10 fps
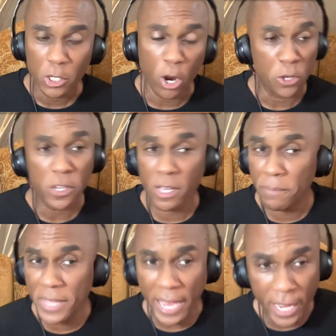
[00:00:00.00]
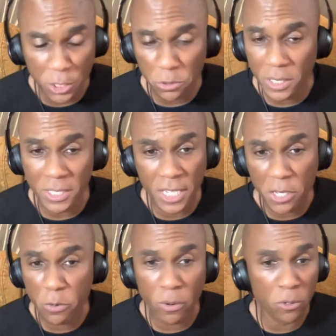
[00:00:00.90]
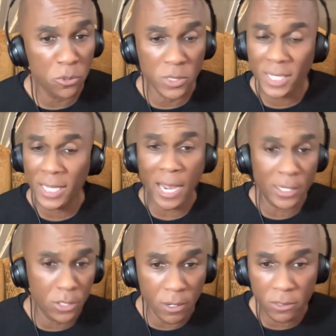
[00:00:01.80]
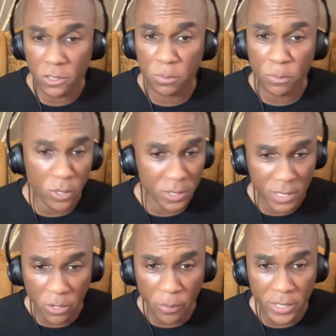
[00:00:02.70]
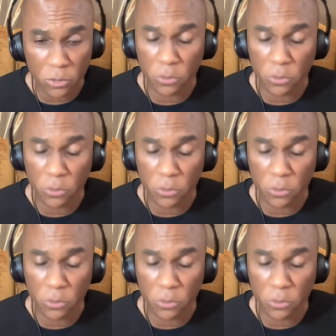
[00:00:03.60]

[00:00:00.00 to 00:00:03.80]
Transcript: Are you going to be that 110 year old who's eating hot dogs and smoking cigarettes? Or are